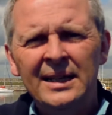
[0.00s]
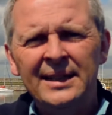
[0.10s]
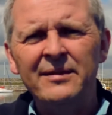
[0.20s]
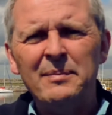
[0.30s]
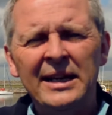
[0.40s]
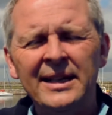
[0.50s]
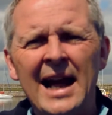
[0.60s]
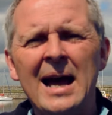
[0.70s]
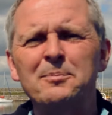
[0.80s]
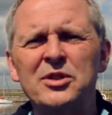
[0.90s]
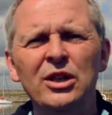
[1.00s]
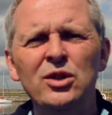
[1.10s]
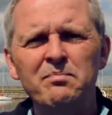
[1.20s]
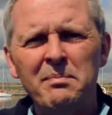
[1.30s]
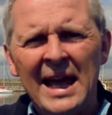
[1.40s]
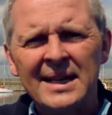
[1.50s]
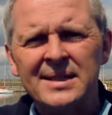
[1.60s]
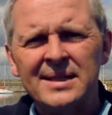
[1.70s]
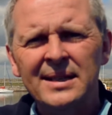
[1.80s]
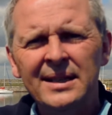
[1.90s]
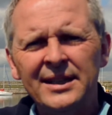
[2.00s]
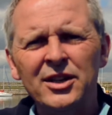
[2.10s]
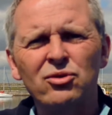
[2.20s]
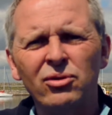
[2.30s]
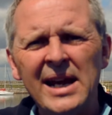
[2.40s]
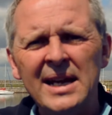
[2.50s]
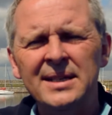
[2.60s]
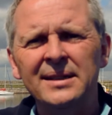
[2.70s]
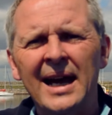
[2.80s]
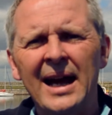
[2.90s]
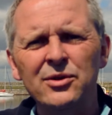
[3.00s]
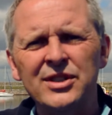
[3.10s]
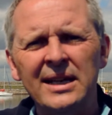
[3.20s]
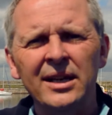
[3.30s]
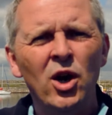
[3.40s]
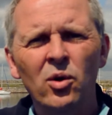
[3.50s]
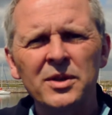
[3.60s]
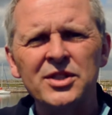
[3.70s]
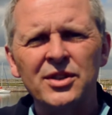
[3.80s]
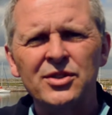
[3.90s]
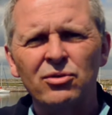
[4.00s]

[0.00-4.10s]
They've made an absolute mess that has created the housing and homelessness